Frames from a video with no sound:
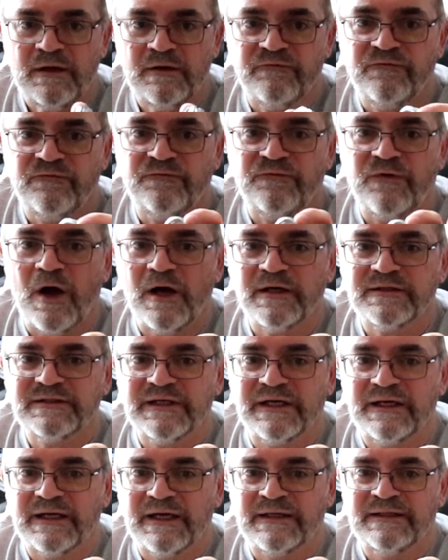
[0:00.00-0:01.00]

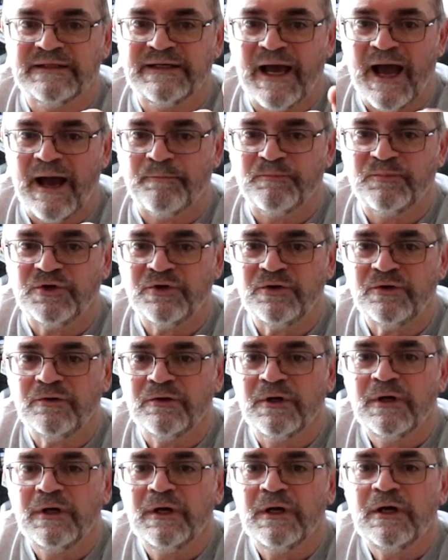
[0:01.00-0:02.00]
faucet
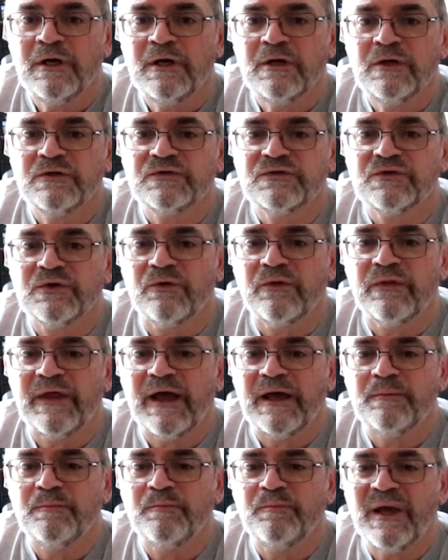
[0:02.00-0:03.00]
adapter, so
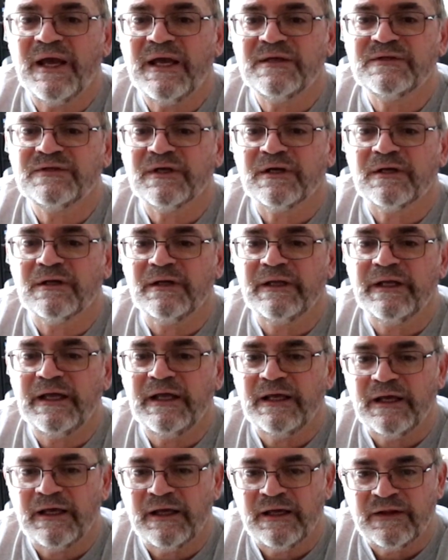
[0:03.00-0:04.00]
that
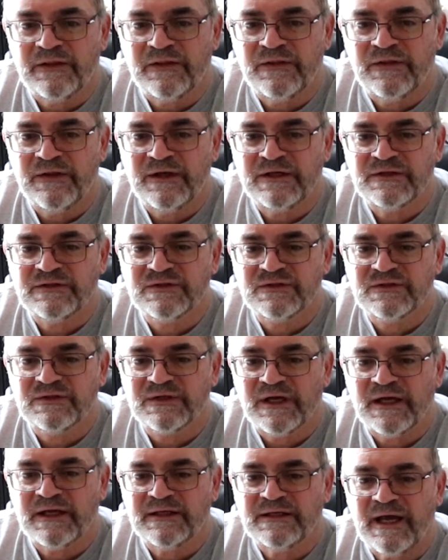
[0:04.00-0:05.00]
basically if
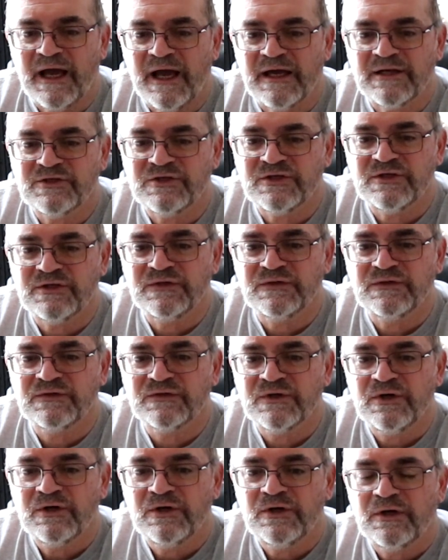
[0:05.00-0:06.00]
this
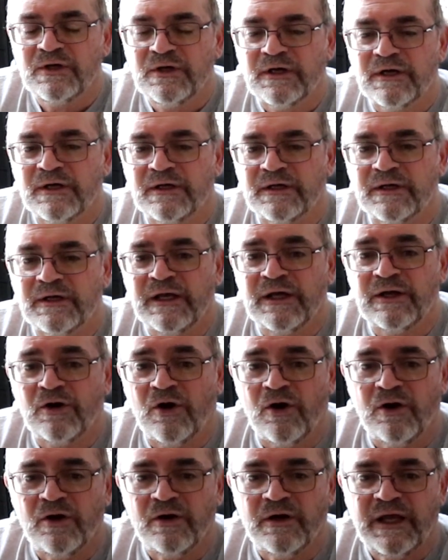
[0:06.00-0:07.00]
attaches, in
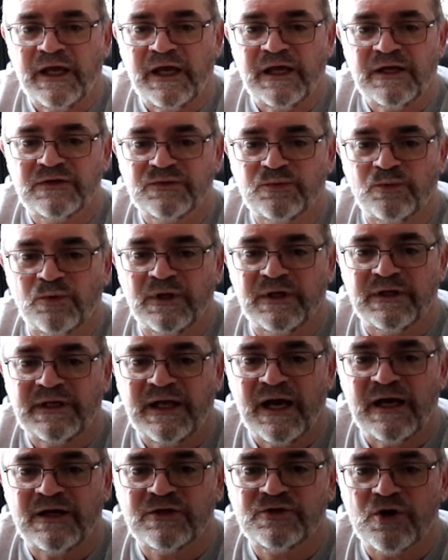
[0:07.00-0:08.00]
our case, will
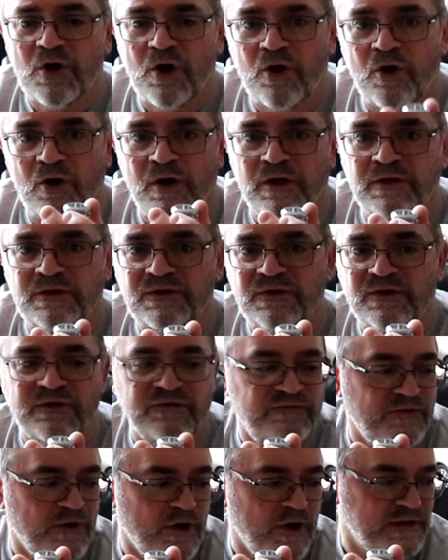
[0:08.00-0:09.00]
attach onto
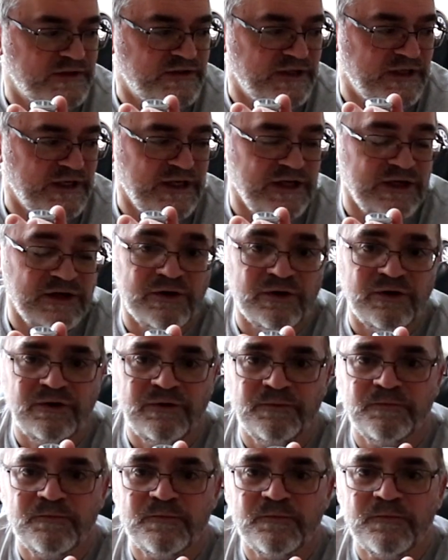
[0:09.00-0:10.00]
the faucet
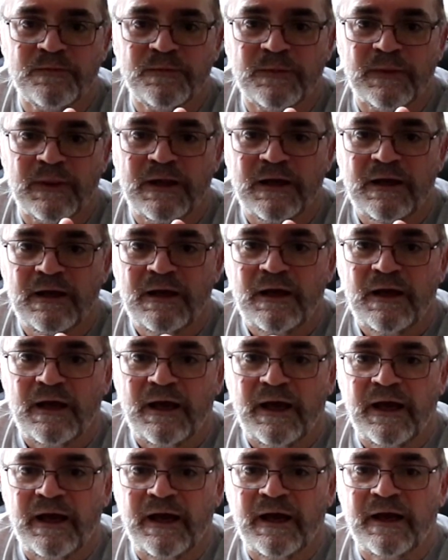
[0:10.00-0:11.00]
here,
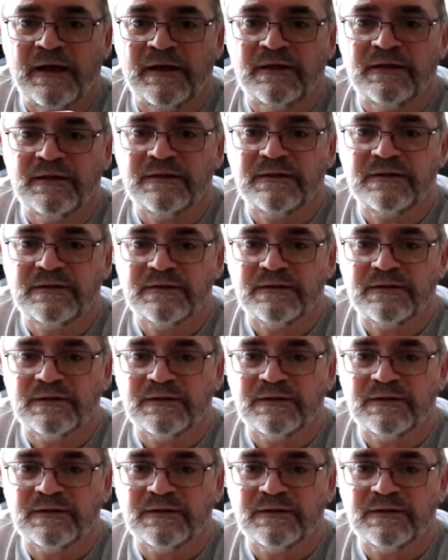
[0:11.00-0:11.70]
and